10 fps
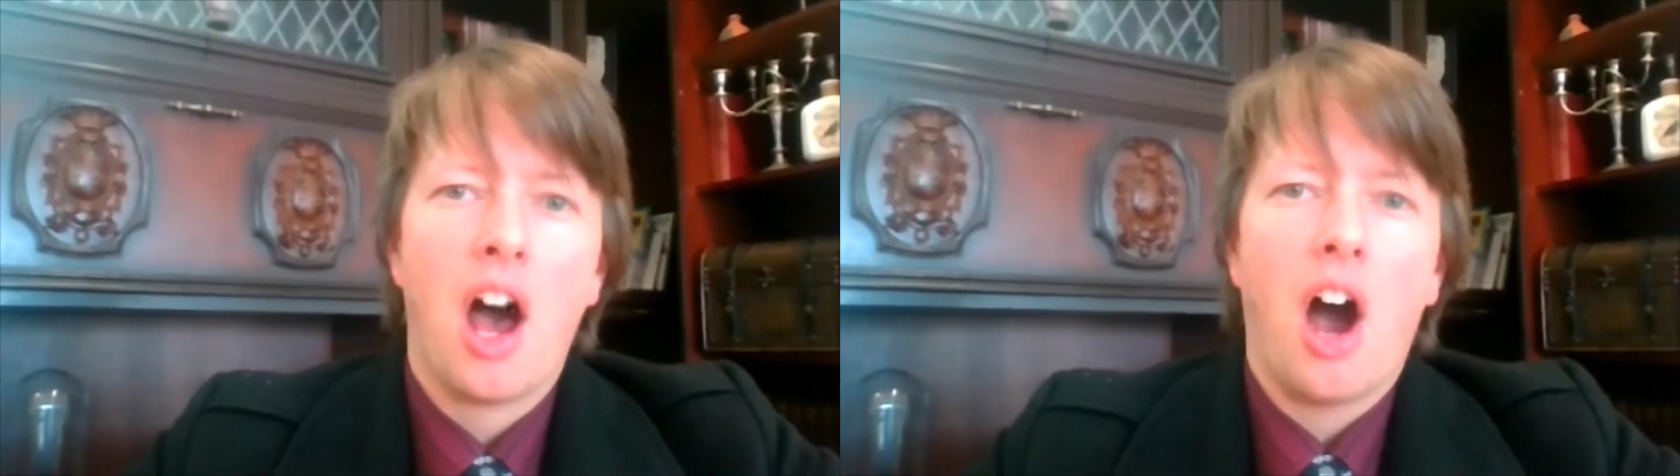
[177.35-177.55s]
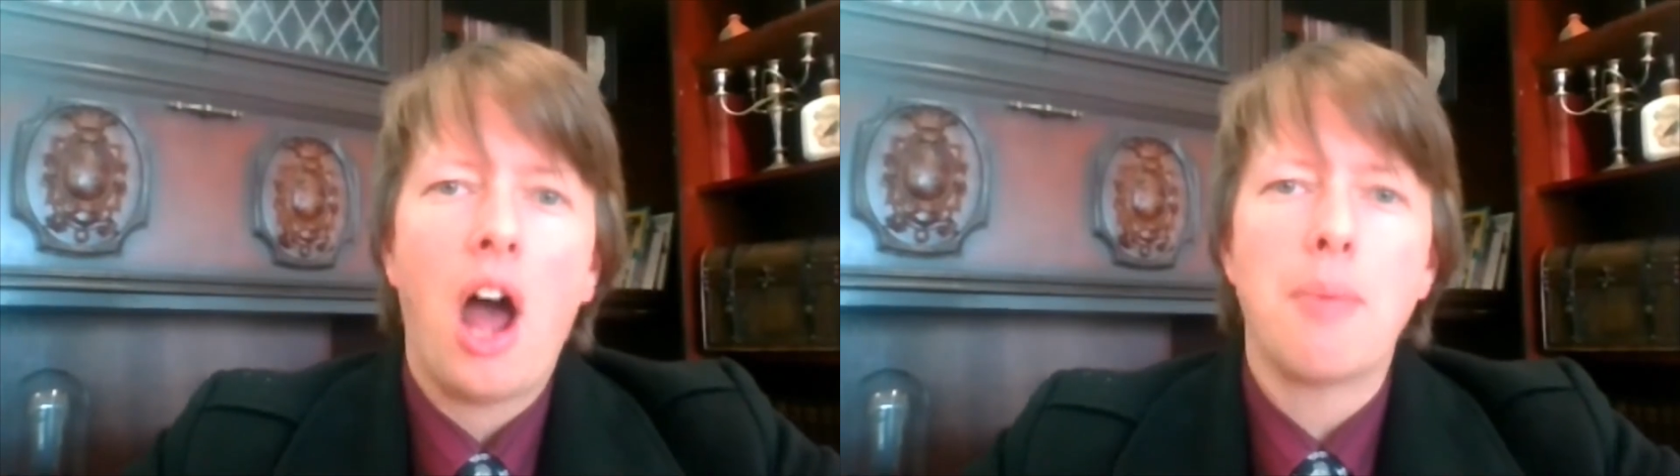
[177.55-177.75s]

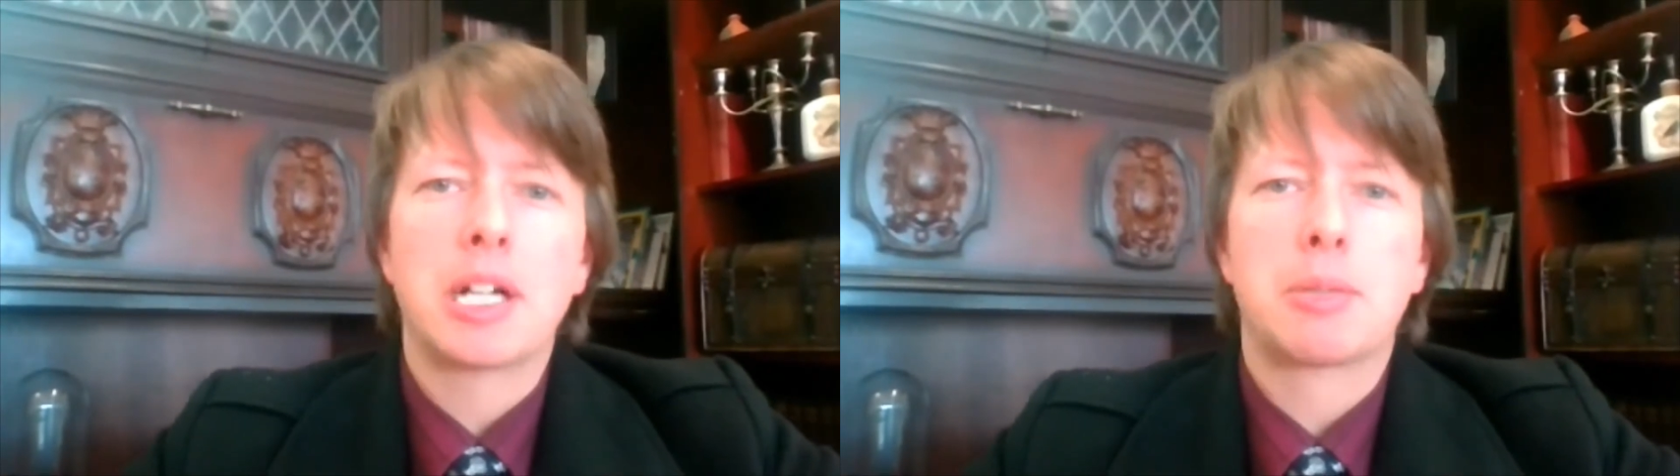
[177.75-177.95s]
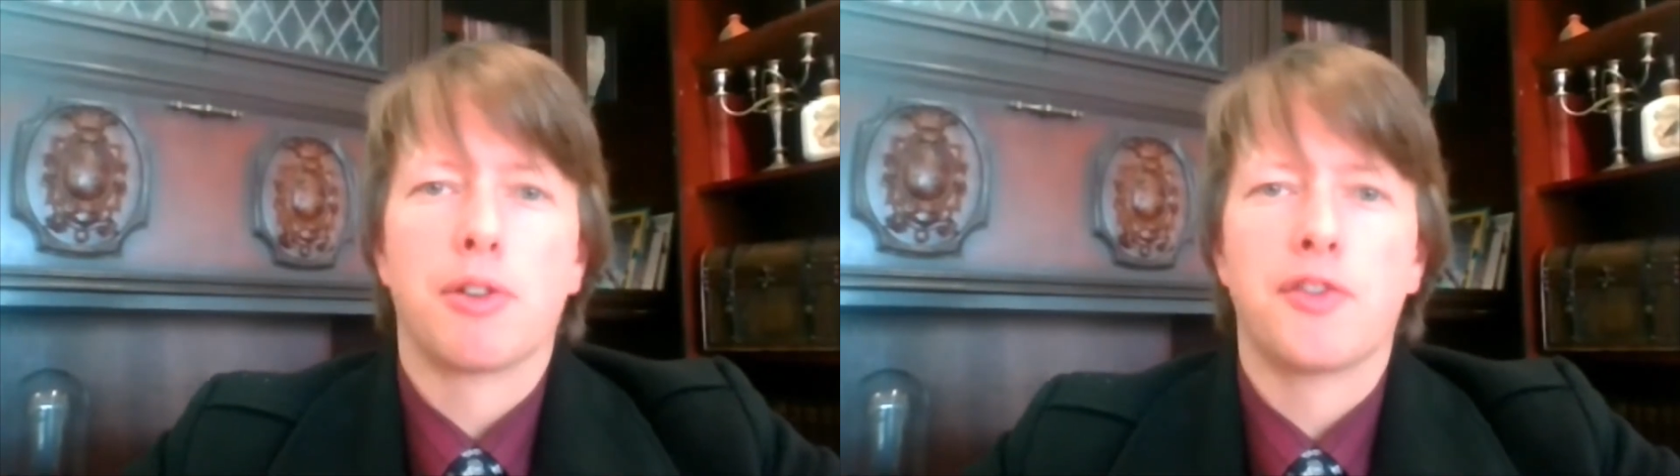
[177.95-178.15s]
I
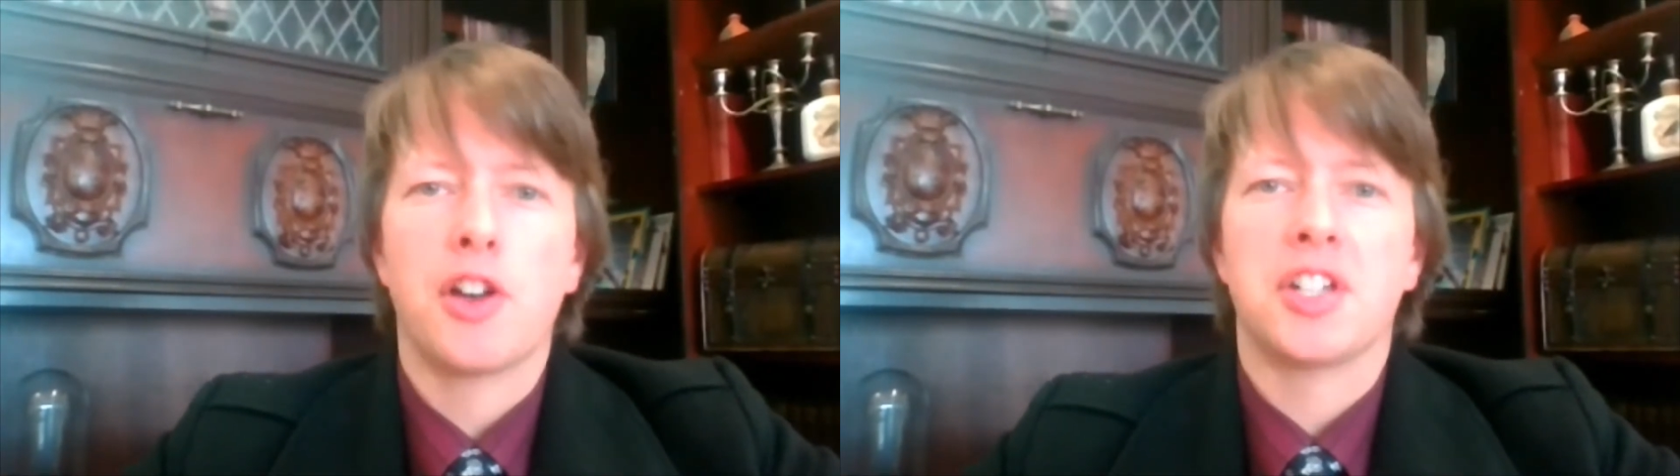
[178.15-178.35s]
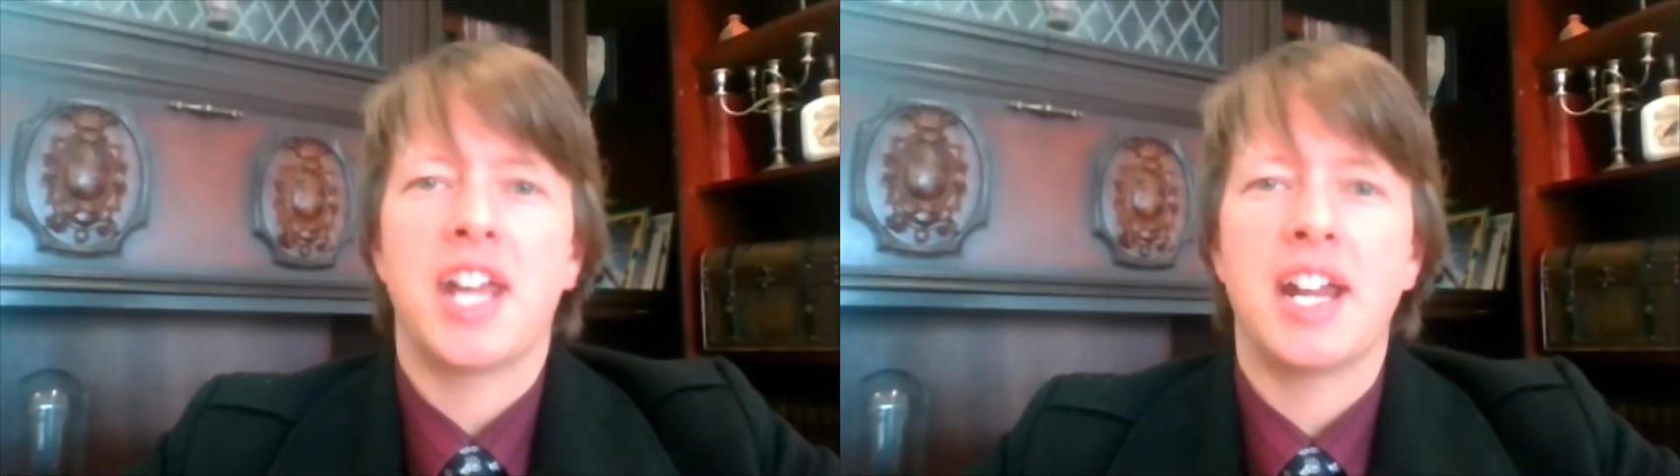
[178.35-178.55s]
much
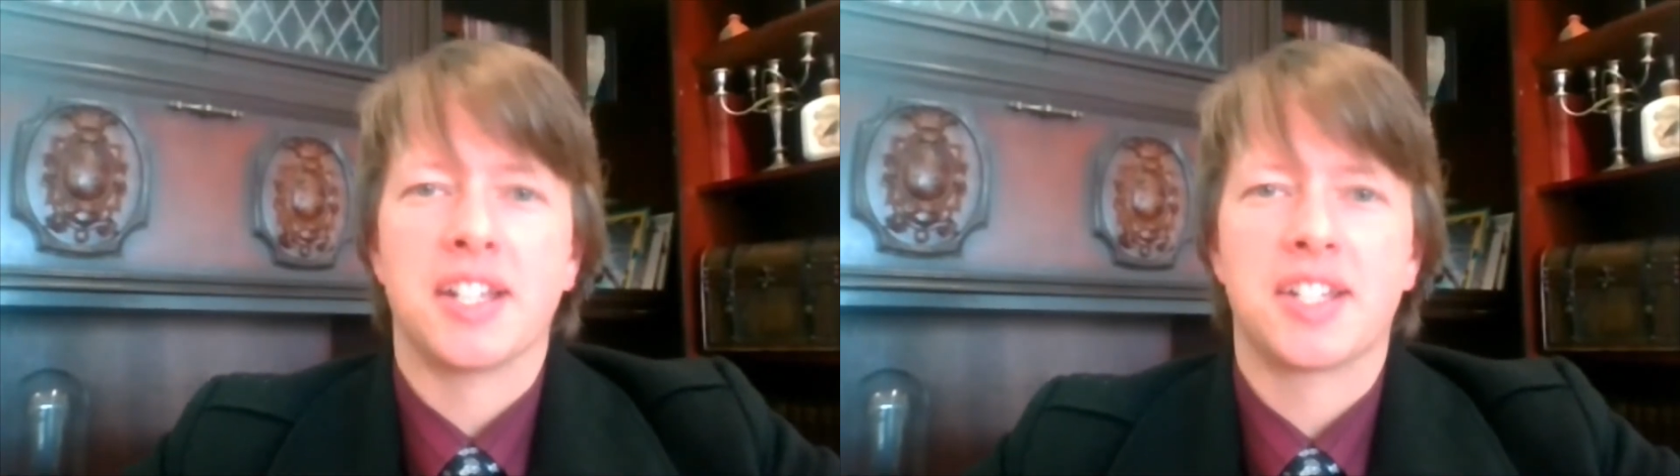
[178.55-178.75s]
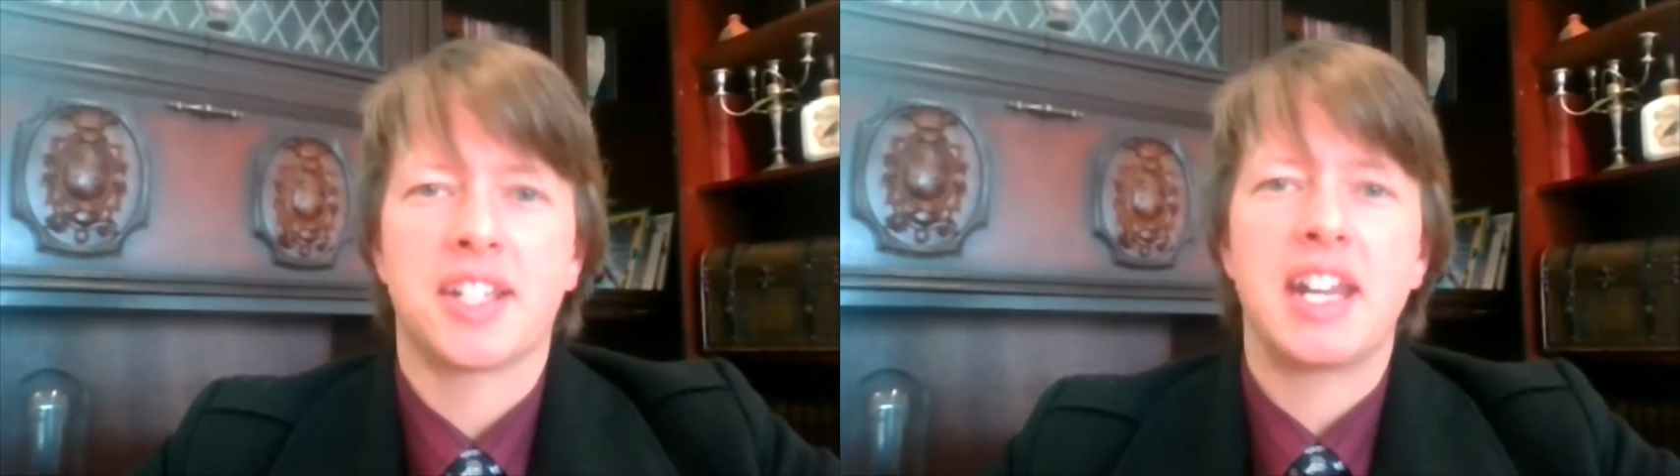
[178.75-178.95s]
prefer tennis.